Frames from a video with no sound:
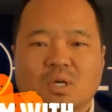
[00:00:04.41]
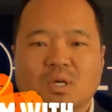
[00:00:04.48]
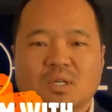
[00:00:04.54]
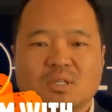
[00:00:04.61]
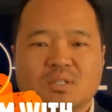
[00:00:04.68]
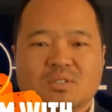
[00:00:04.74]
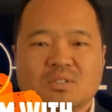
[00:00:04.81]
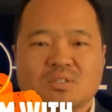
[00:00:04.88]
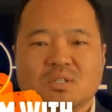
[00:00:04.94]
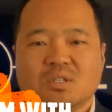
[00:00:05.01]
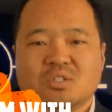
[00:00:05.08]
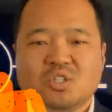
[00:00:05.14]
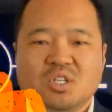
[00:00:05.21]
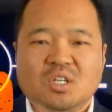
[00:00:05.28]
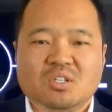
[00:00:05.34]
This is the
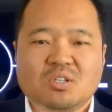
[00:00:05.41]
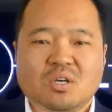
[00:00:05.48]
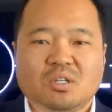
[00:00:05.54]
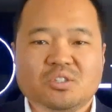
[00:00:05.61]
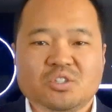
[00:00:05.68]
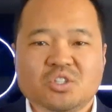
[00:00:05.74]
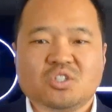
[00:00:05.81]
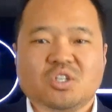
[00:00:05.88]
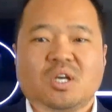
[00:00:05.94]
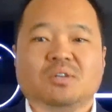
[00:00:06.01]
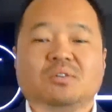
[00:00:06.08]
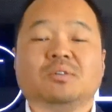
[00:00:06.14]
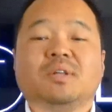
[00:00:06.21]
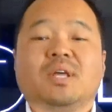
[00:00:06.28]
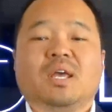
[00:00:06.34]
GDTOLOGY
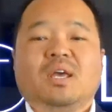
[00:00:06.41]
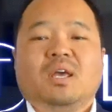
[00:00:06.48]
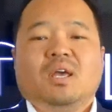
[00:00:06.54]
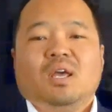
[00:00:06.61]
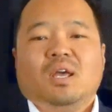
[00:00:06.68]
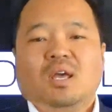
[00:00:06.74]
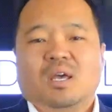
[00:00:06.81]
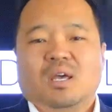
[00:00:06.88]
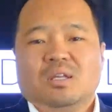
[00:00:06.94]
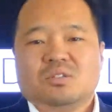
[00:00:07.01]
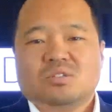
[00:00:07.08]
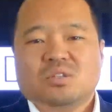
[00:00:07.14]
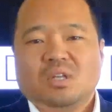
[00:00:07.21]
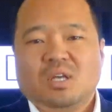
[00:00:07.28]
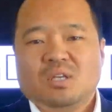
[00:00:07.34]
Channel, and
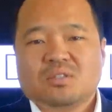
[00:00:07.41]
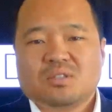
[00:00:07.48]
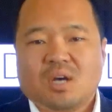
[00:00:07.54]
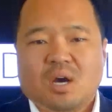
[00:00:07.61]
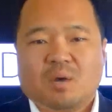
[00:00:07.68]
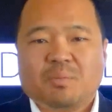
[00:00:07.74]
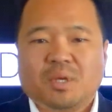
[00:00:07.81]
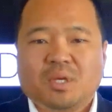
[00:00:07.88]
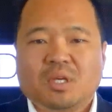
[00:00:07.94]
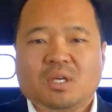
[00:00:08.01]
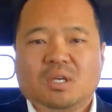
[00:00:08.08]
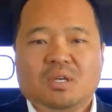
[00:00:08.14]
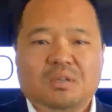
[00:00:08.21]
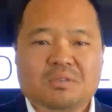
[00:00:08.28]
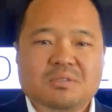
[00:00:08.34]
today's topic
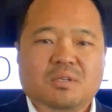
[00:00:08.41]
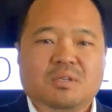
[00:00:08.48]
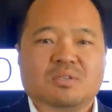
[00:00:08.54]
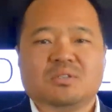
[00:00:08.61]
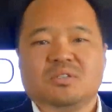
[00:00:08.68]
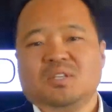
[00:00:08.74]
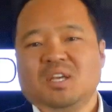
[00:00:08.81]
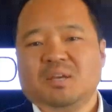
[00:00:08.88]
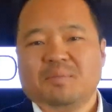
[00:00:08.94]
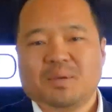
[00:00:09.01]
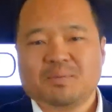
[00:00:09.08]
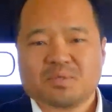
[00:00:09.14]
is CMM